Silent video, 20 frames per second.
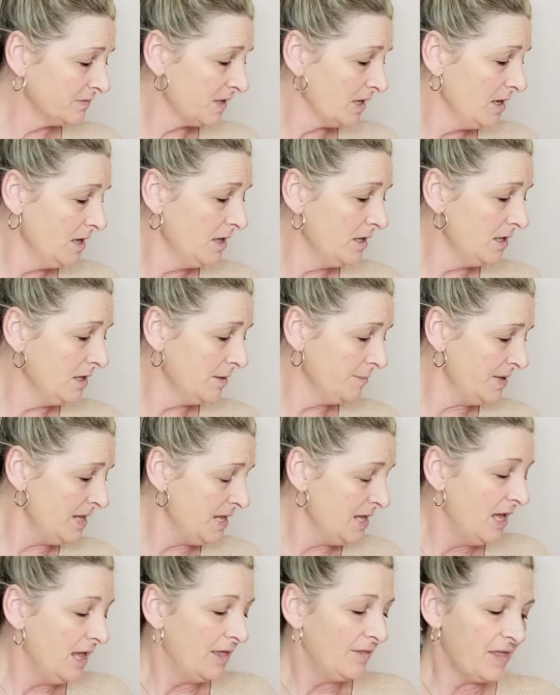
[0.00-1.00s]
Um,
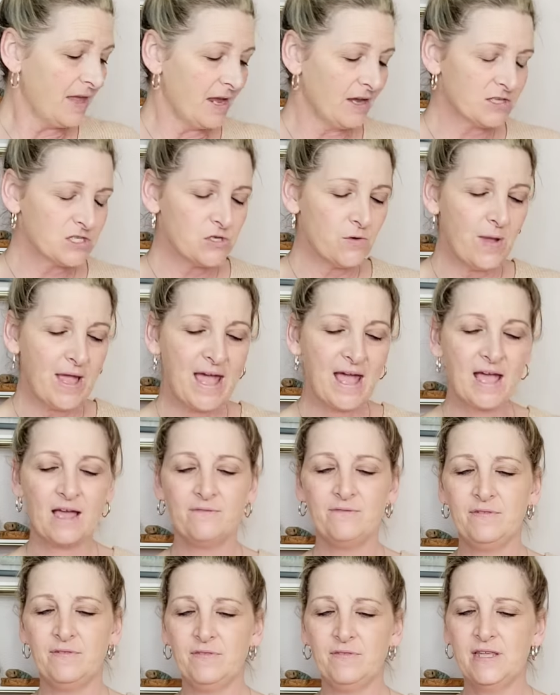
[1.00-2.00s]
they also
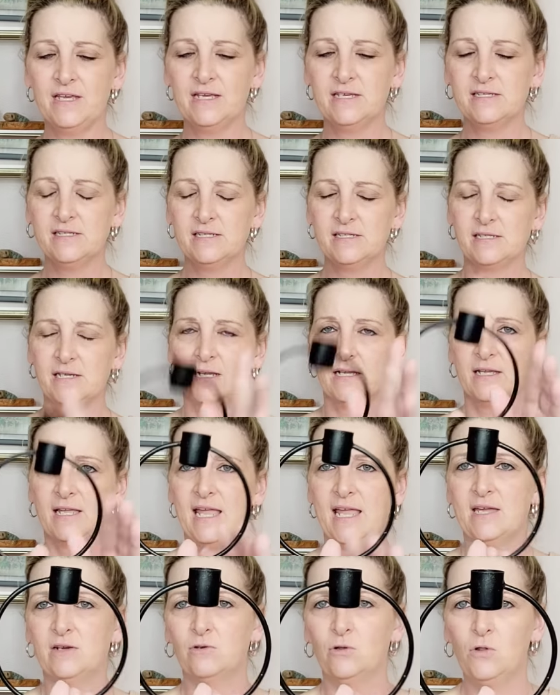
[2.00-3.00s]
have this
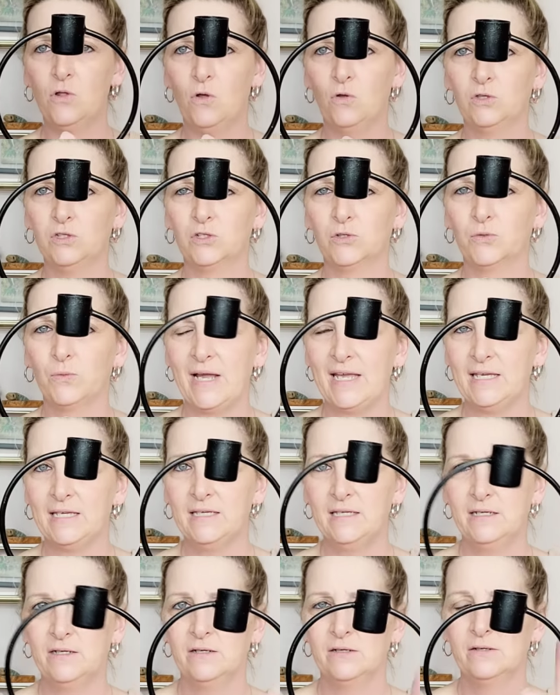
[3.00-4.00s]
candle holder right
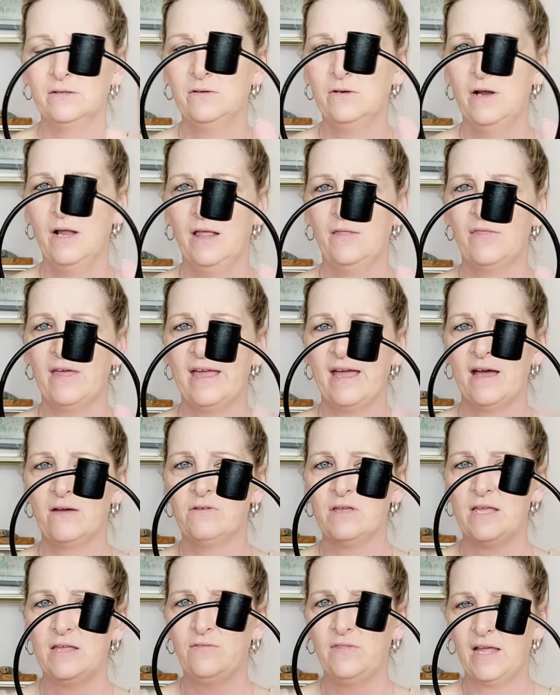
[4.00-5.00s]
here. They have
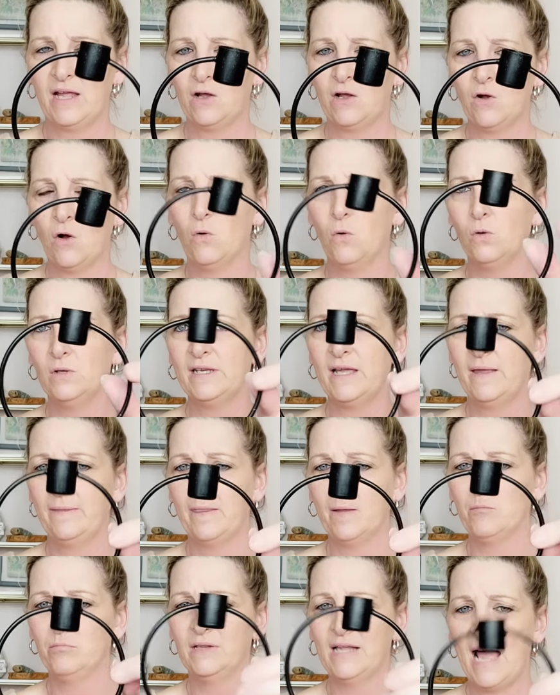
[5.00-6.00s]
it in the gold and
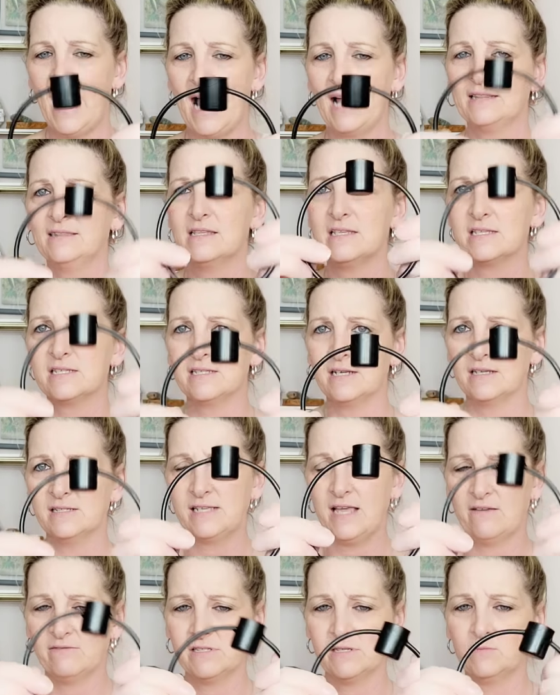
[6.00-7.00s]
the black. This does
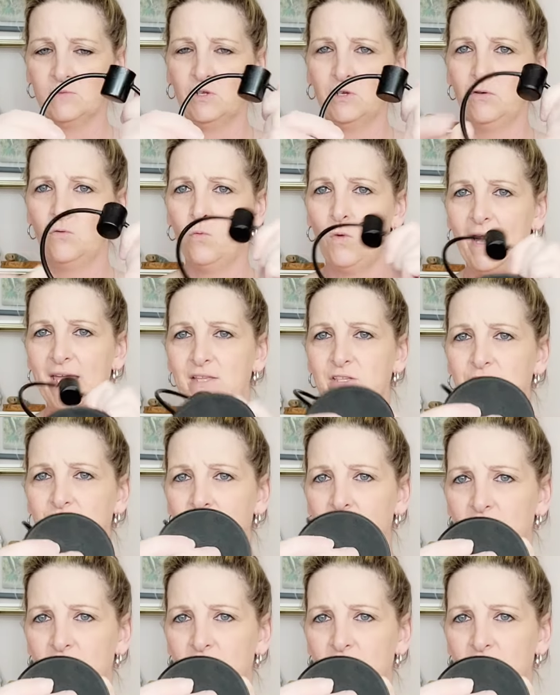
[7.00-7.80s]
have some good weight to